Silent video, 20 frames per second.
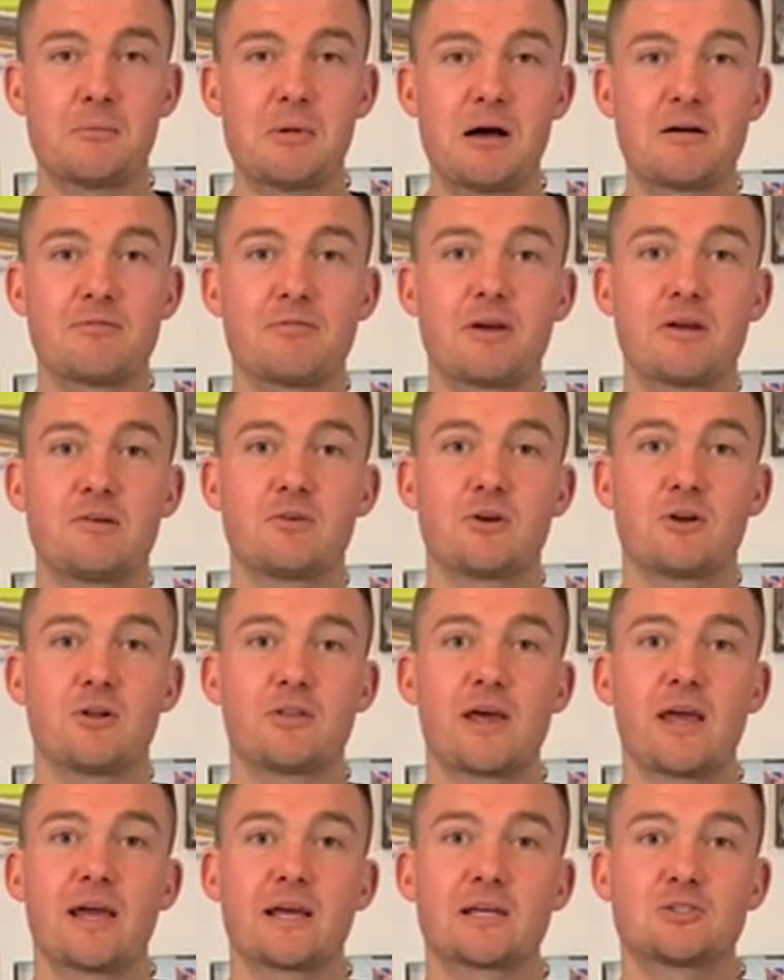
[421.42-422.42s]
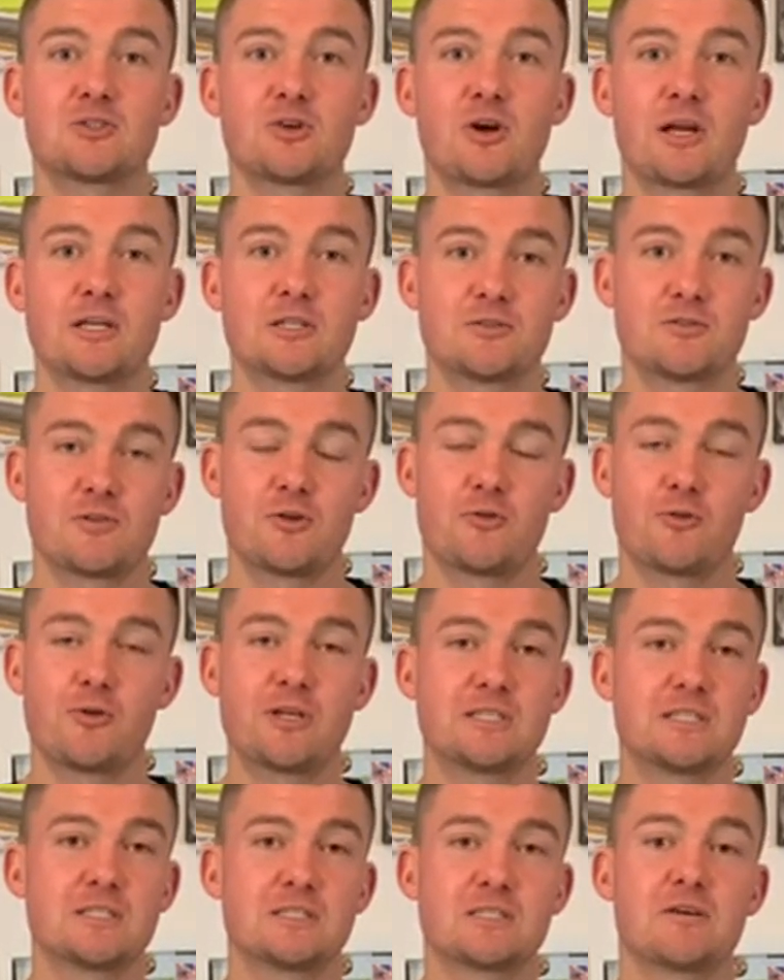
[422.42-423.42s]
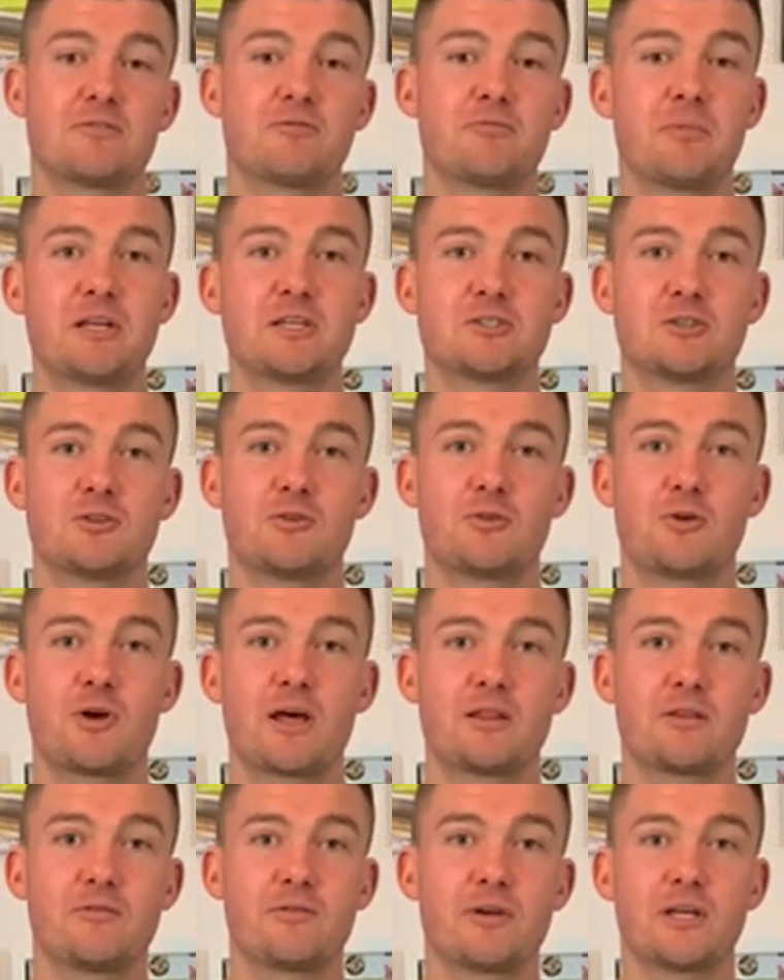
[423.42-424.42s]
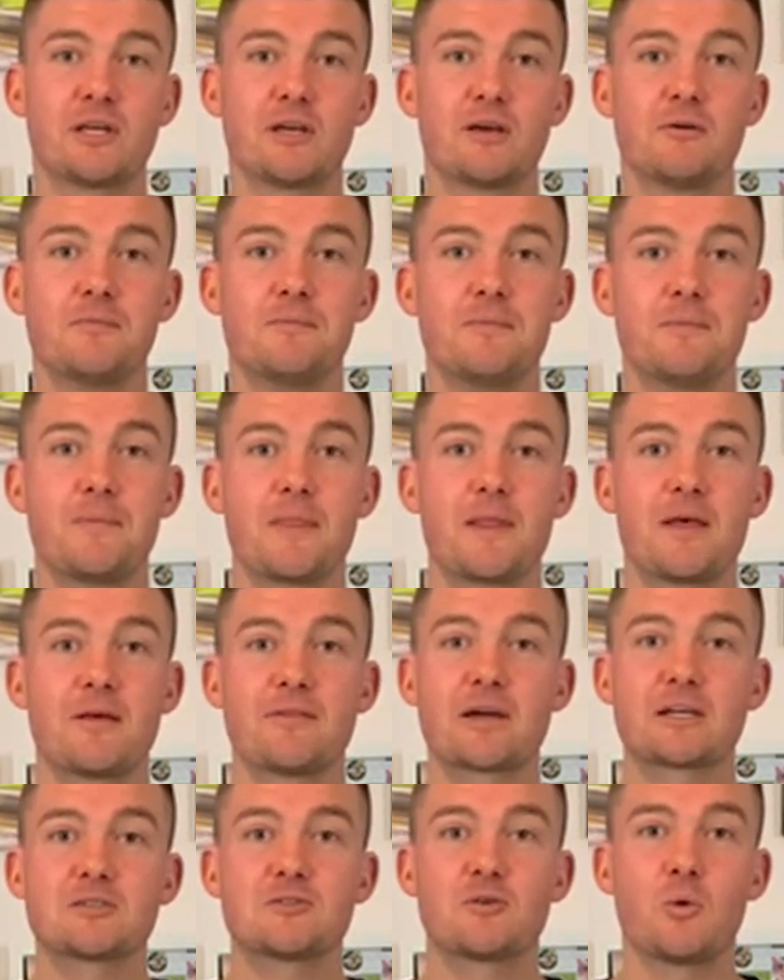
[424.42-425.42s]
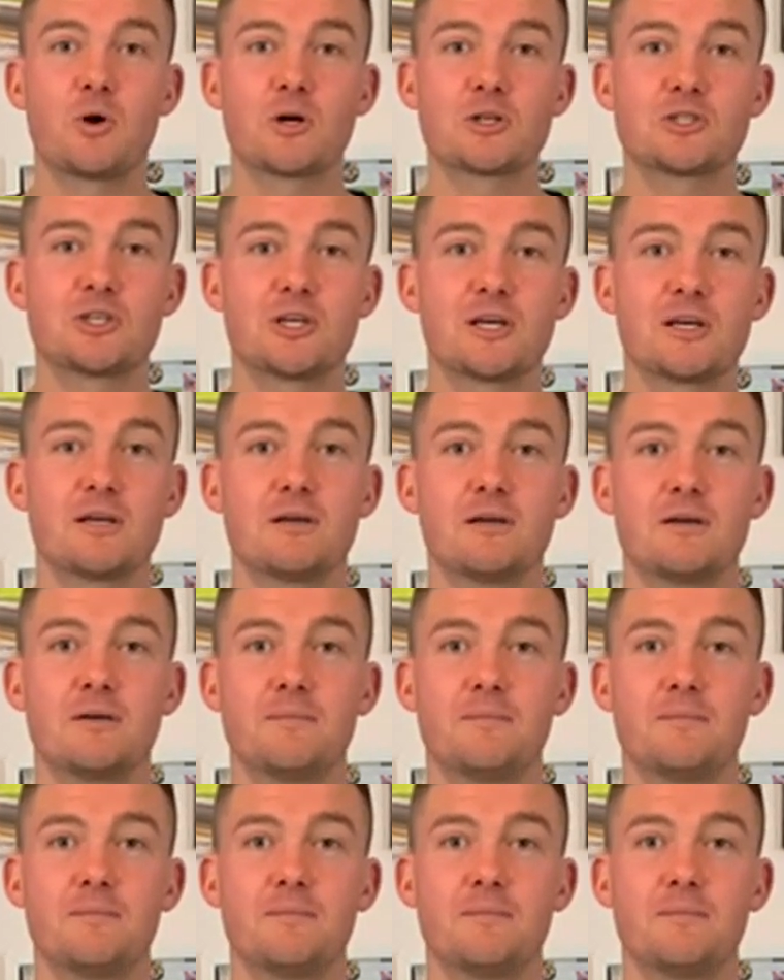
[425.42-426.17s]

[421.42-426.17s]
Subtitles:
my favourite are the Xtrainers for the reasons I've mentioned throughout the video. Thanks for watching.